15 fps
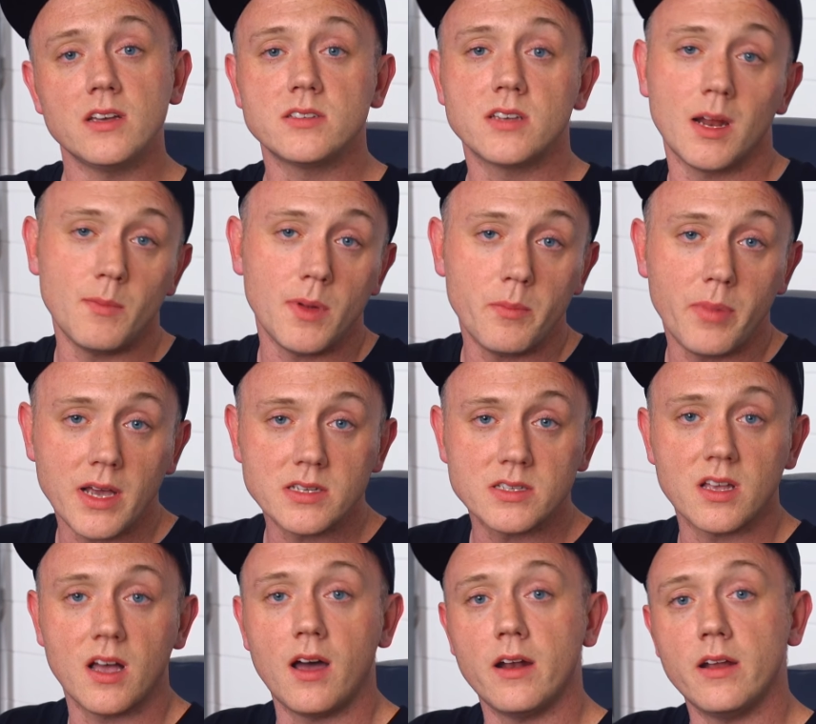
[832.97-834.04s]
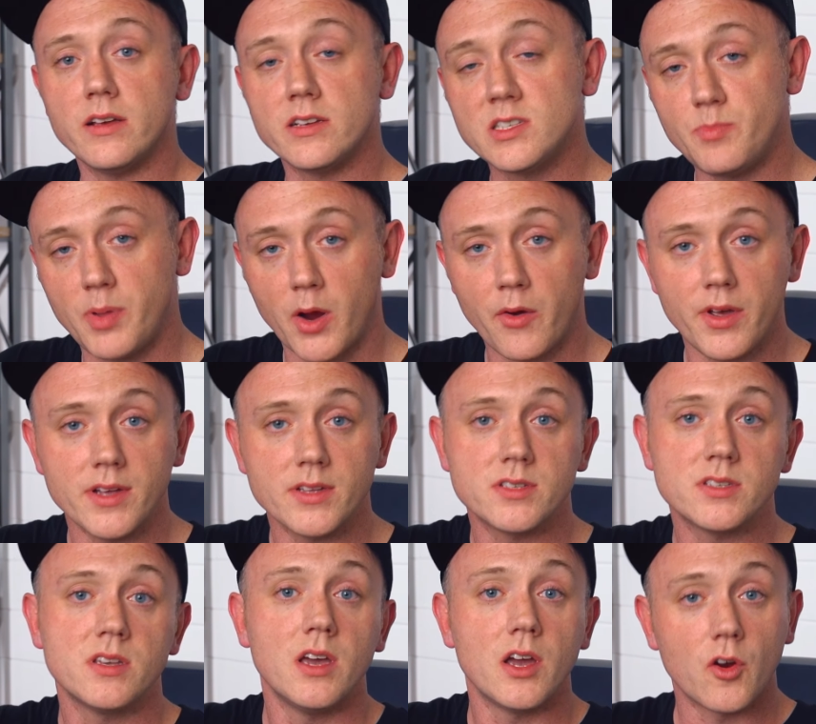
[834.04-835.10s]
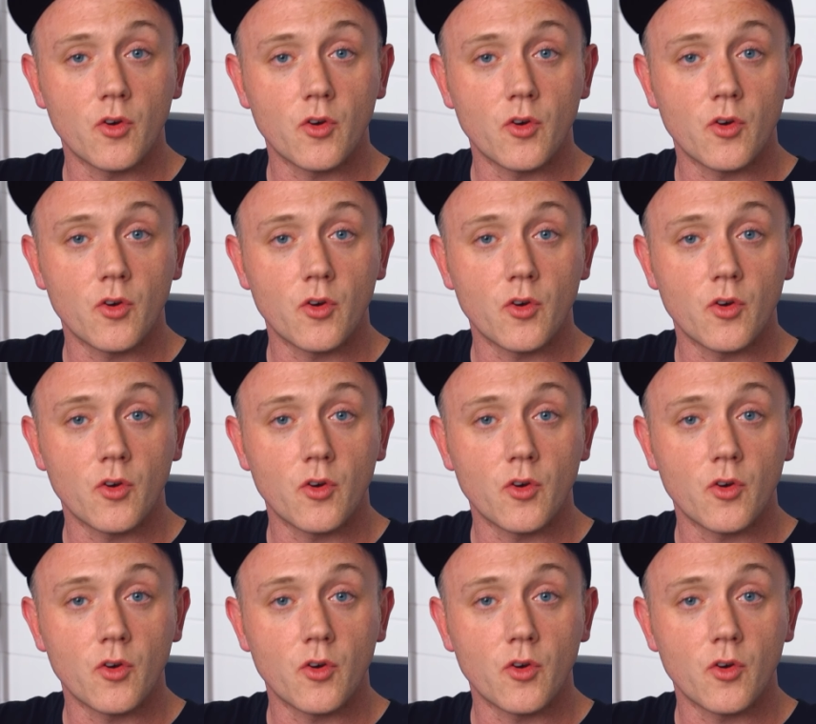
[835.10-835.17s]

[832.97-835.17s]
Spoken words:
is going to be based on experience,